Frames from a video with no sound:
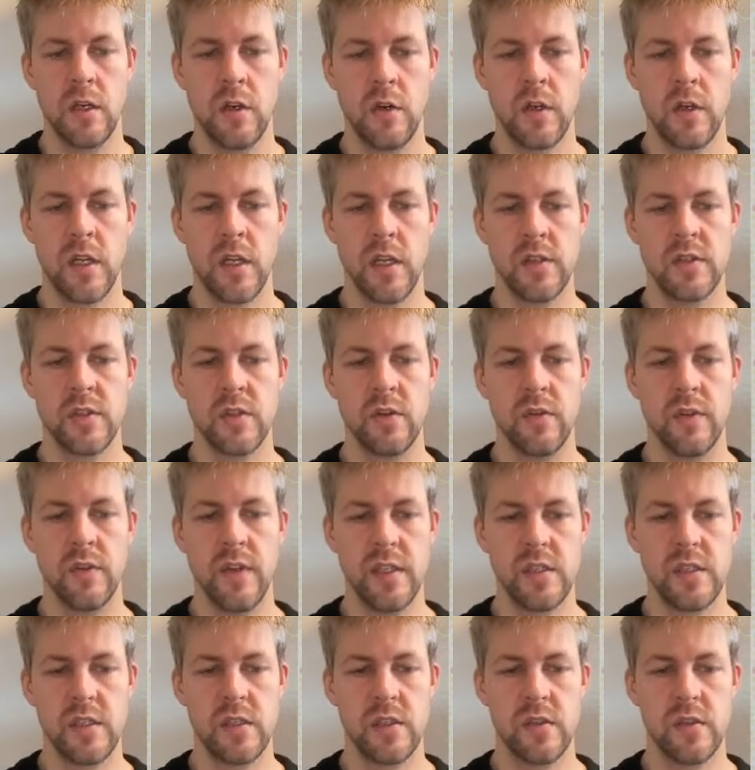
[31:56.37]
Okay, so
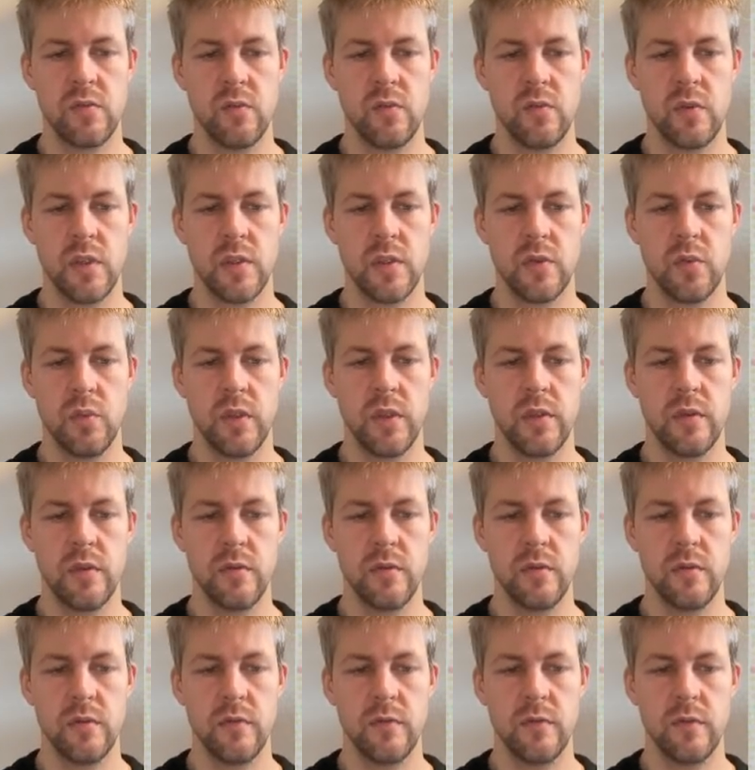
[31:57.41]
that's what we
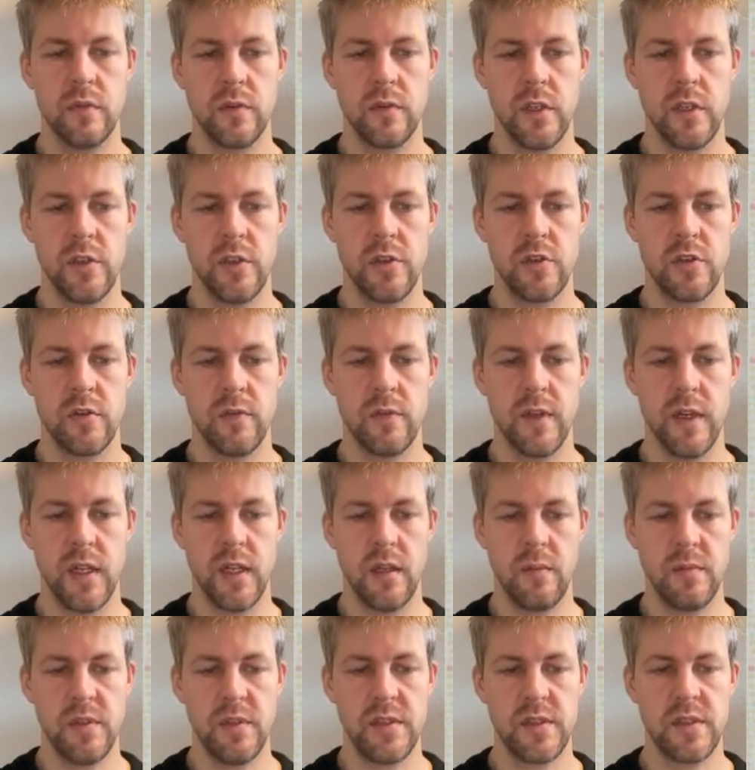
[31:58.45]
do for each of the
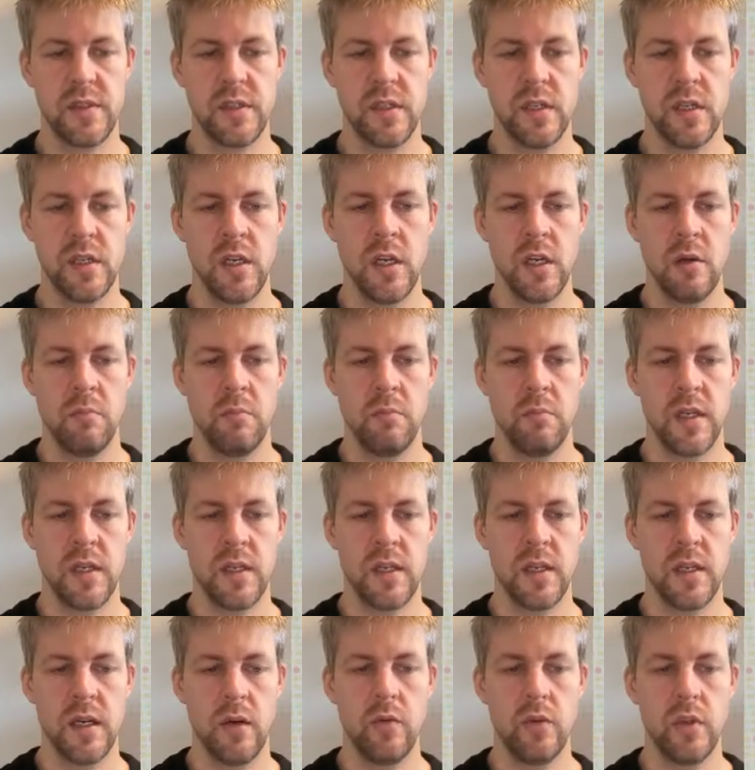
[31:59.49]
elements.
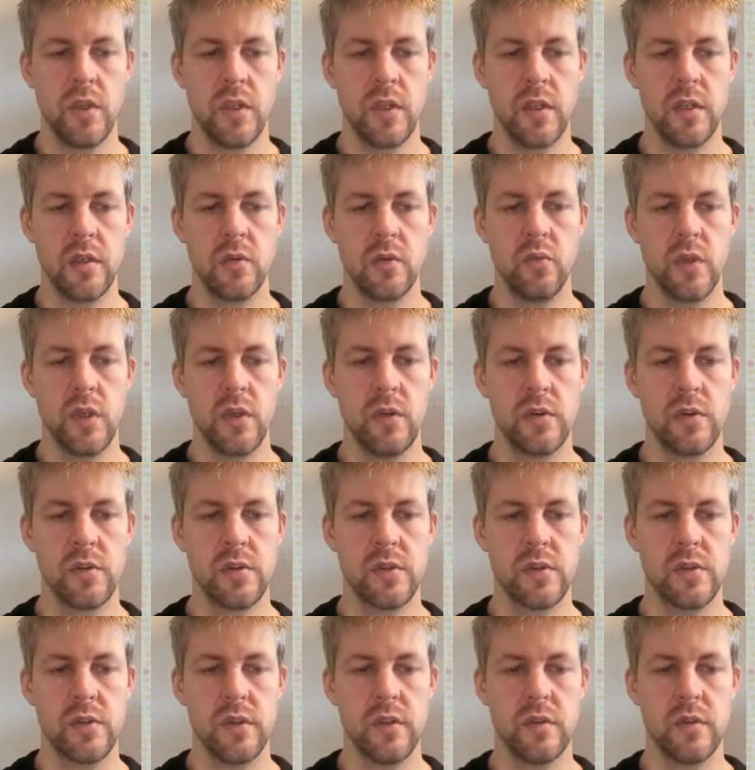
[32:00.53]
But now here we
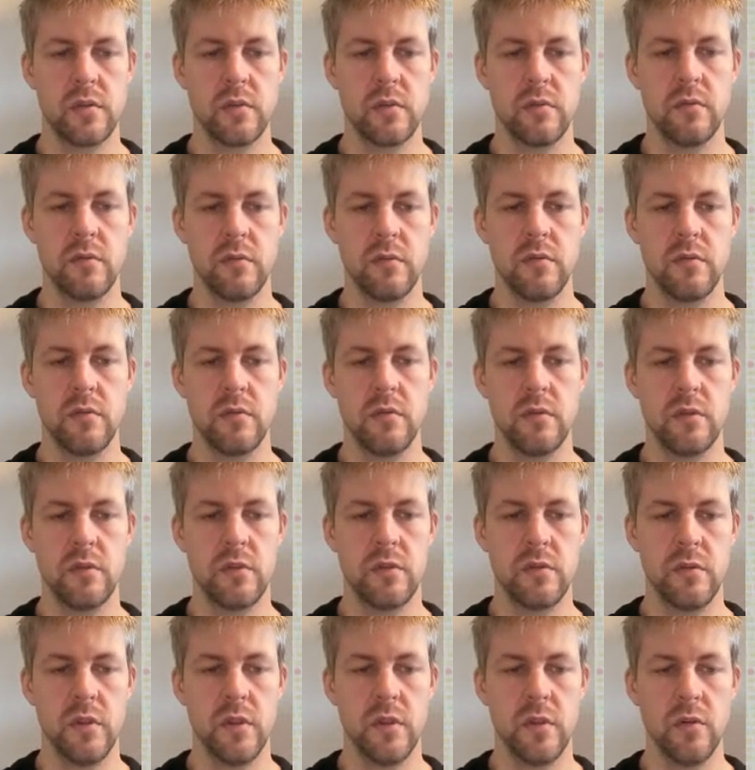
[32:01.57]
also need to
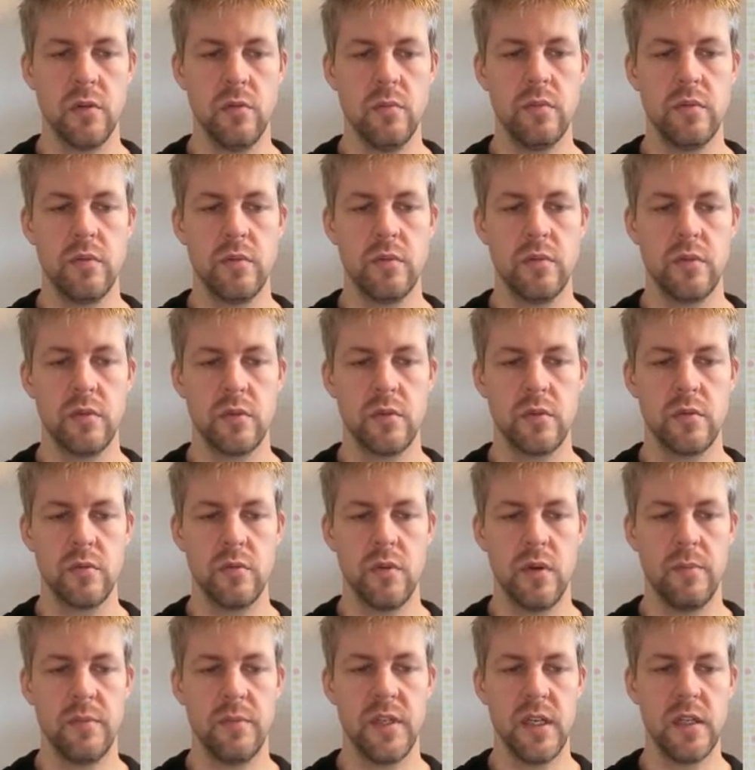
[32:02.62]
do a loop to
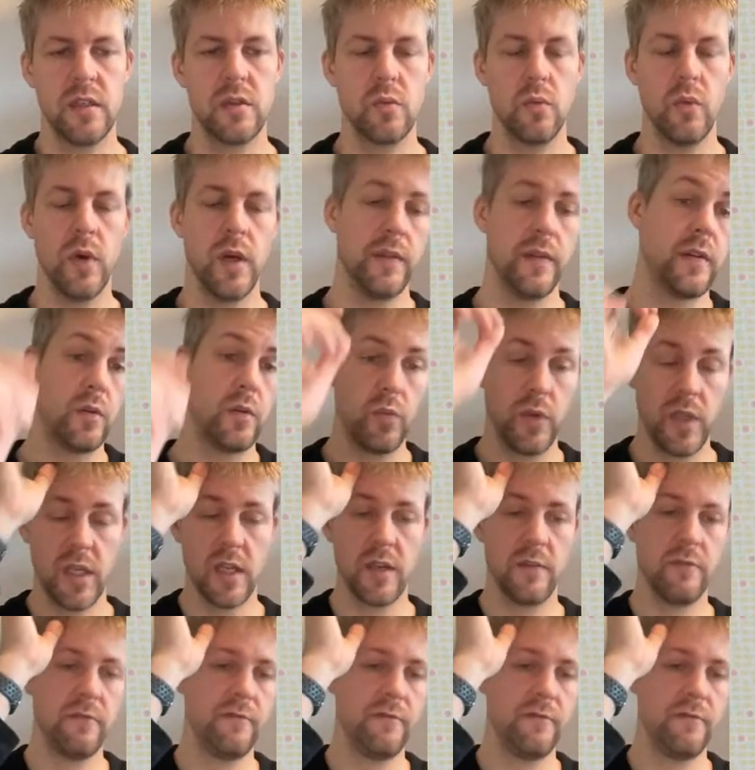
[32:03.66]
update whether we have